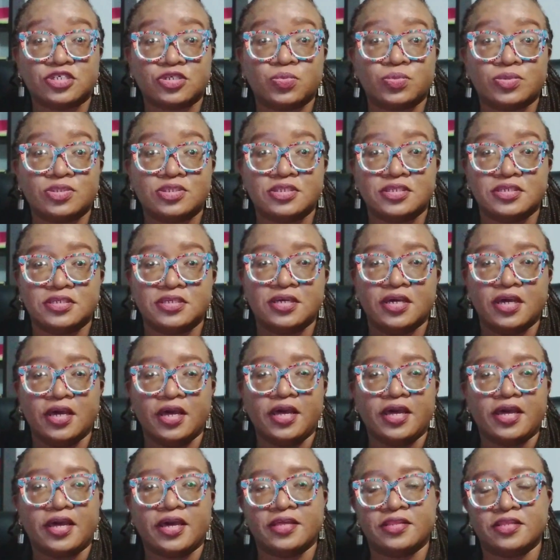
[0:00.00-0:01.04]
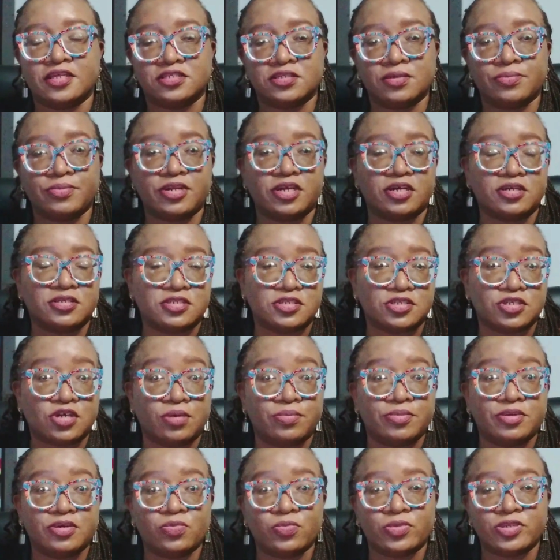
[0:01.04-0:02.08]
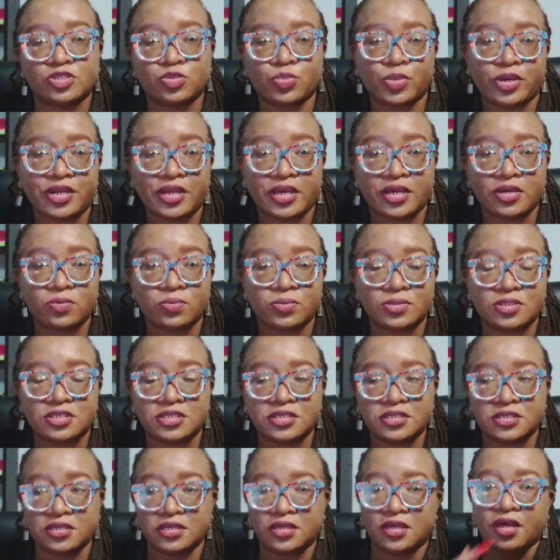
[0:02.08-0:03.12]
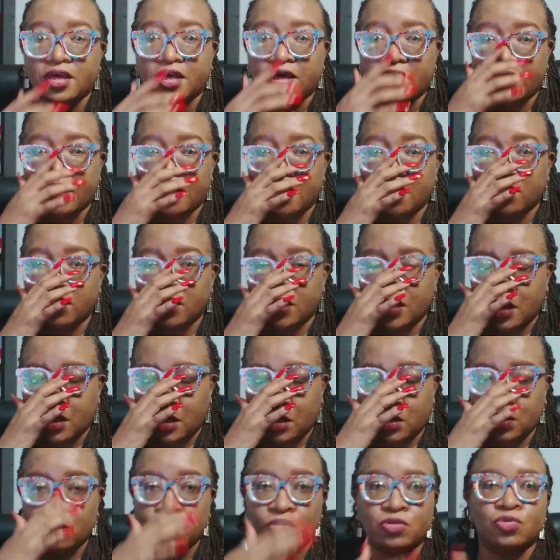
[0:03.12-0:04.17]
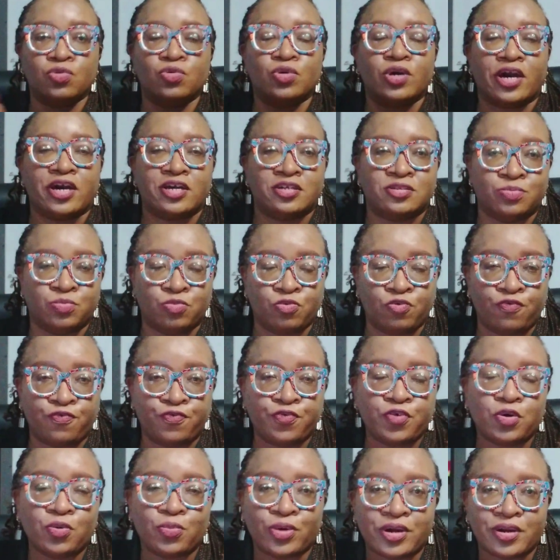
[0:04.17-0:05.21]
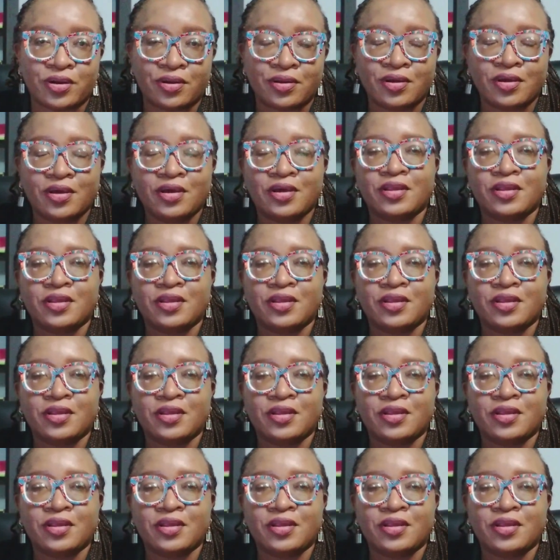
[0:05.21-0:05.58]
equity, and then somebody else is coming with sweat equity, and then you guys move forward.